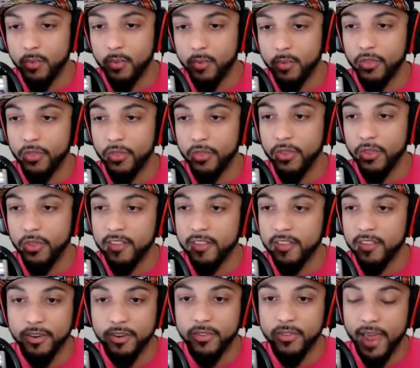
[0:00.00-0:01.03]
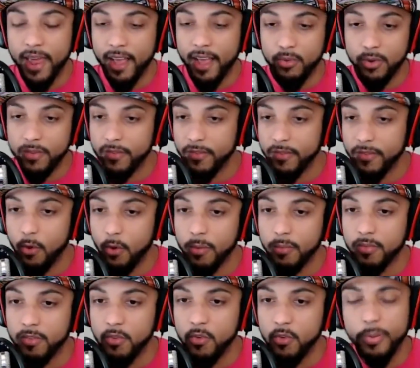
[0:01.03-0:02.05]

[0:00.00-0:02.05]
with learning this character that has two different forms.